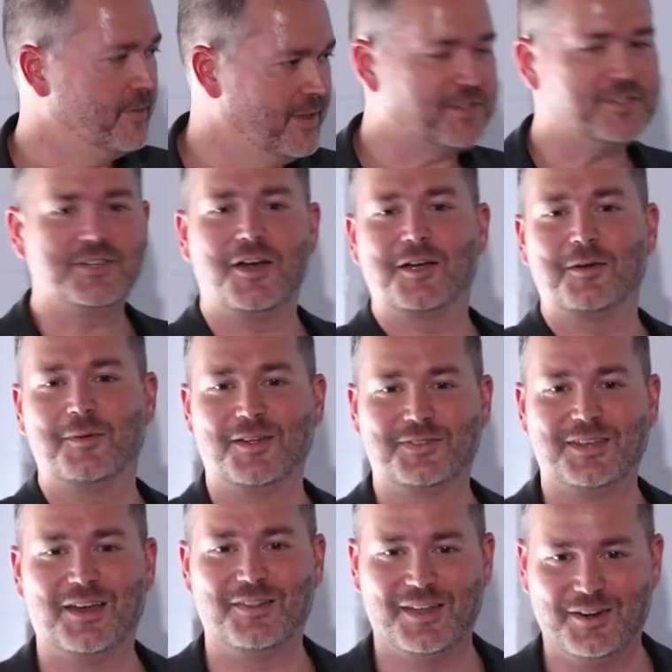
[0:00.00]
Let's talk
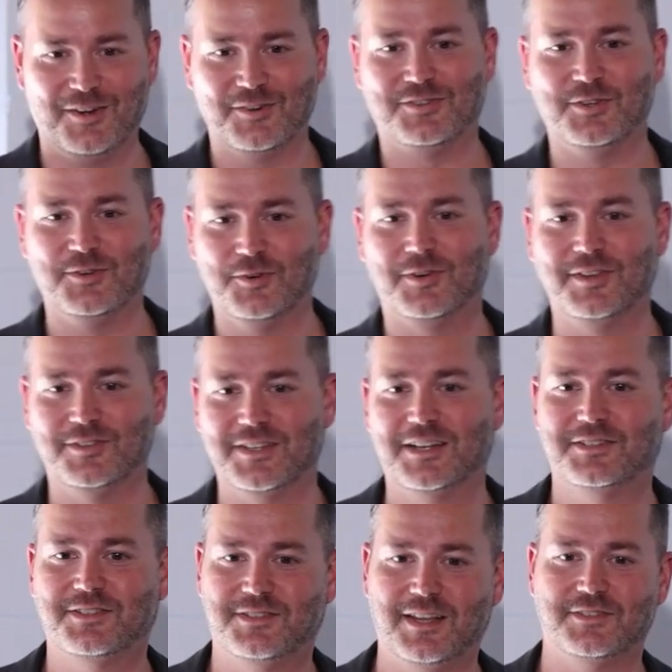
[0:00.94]
about that later, too, because
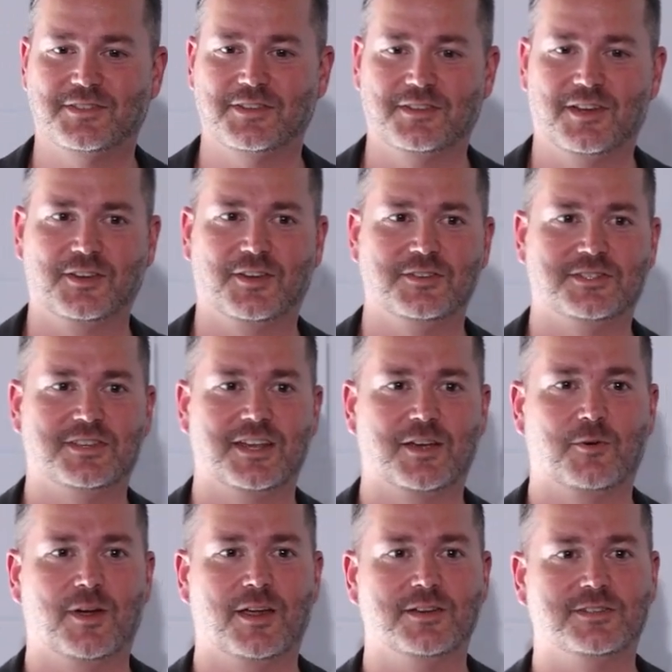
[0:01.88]
that's, that's a, a, good
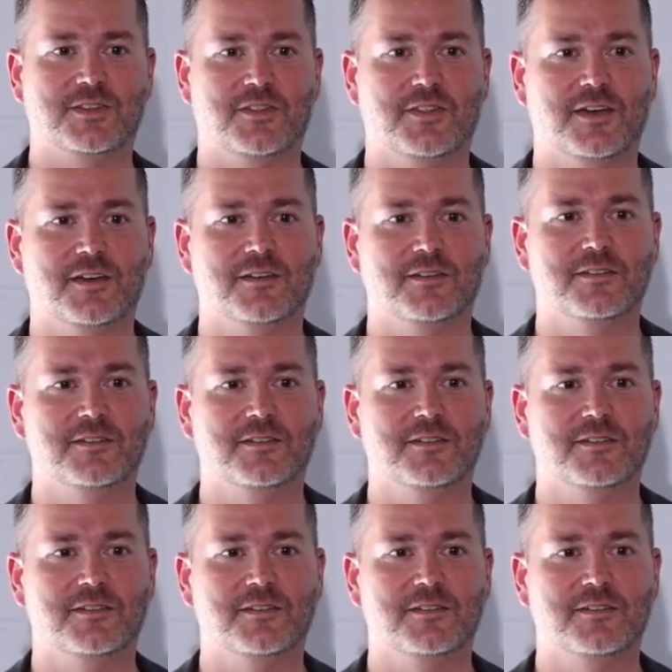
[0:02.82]
segue into the.